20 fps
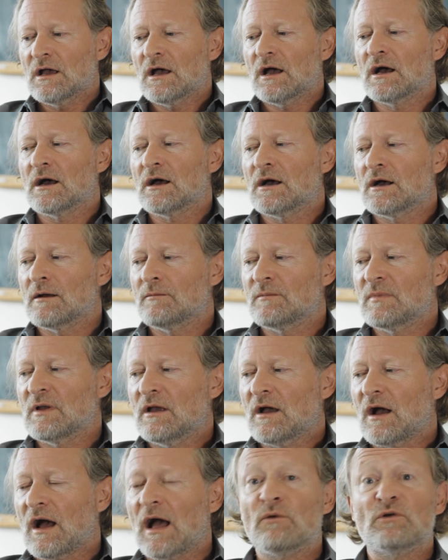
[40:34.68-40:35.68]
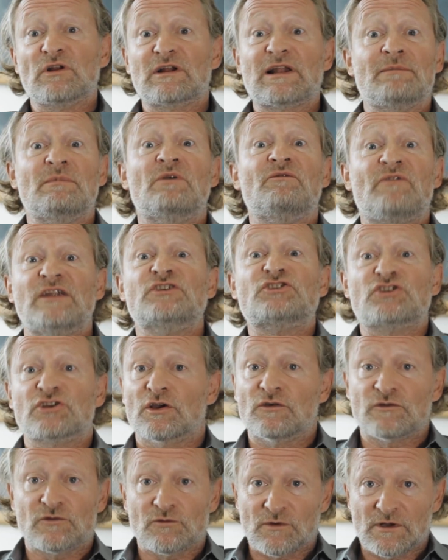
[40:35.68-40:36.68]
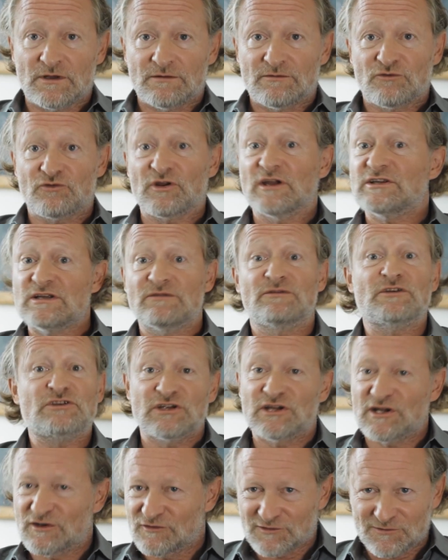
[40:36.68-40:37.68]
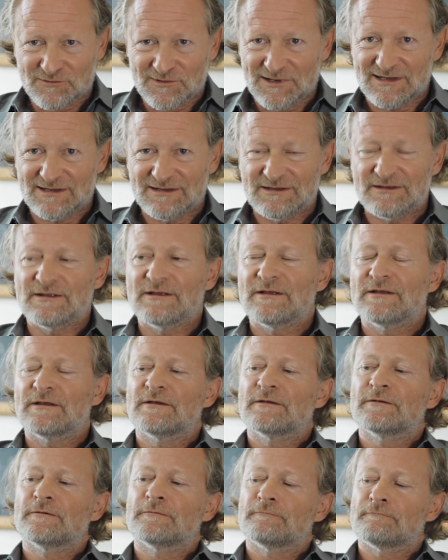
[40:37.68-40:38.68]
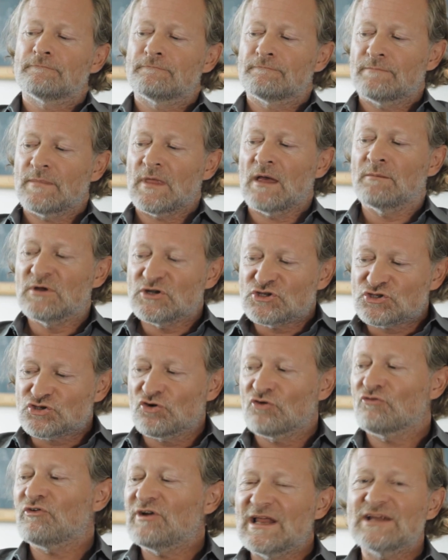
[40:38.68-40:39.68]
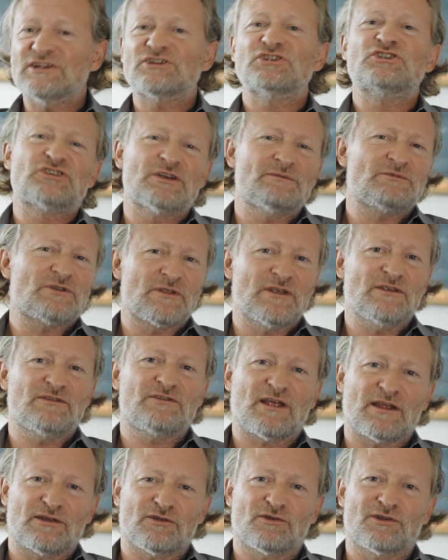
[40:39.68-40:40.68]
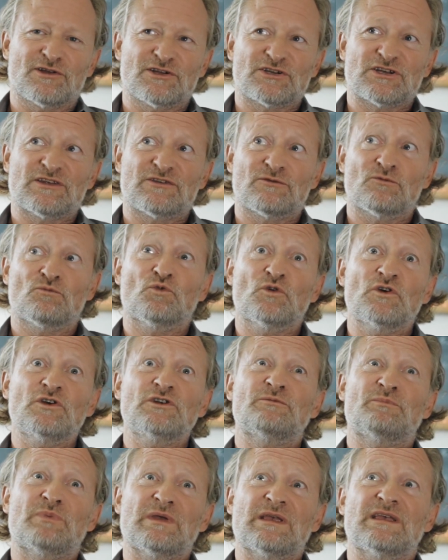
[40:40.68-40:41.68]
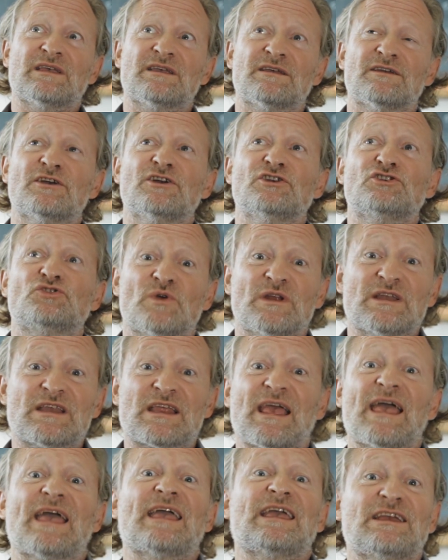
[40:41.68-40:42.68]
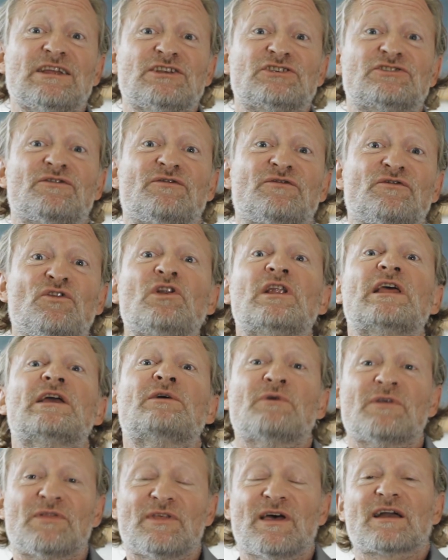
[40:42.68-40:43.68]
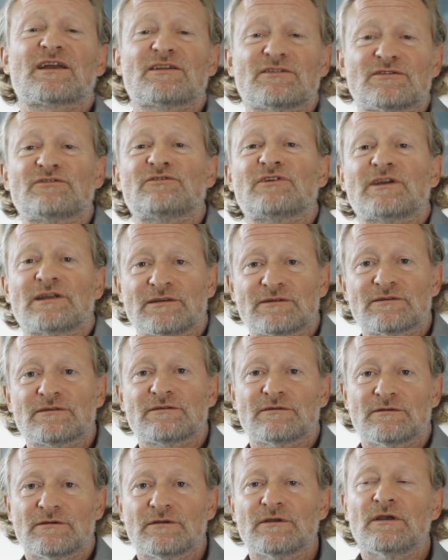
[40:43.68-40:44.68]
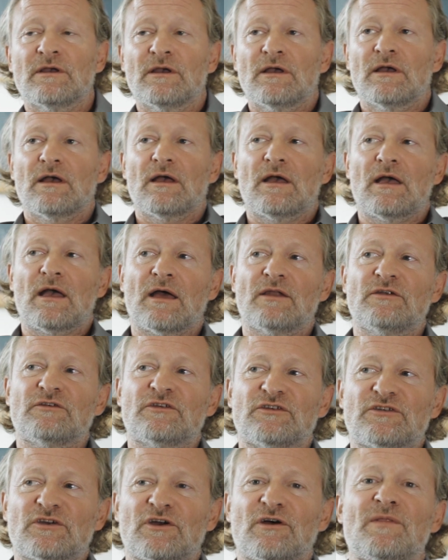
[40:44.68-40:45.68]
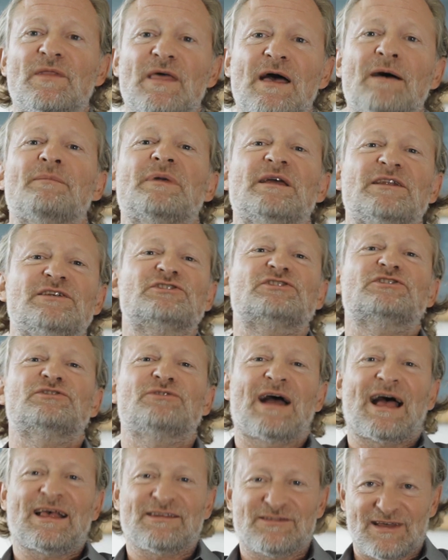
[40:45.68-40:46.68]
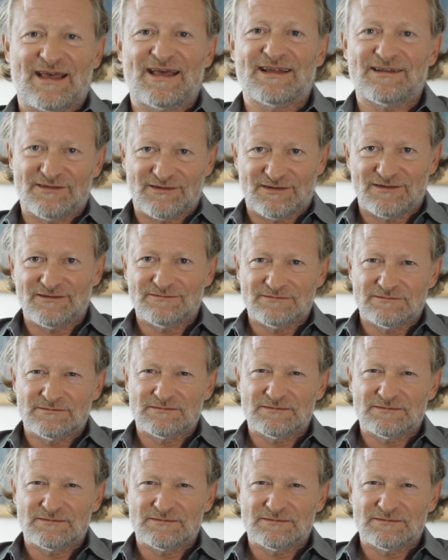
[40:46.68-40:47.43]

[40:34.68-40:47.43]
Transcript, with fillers: Um, I would claim invention goes away, creativity goes away. A mature relationship to these technologies would be to engage fully with their constraints and to turn them into assets.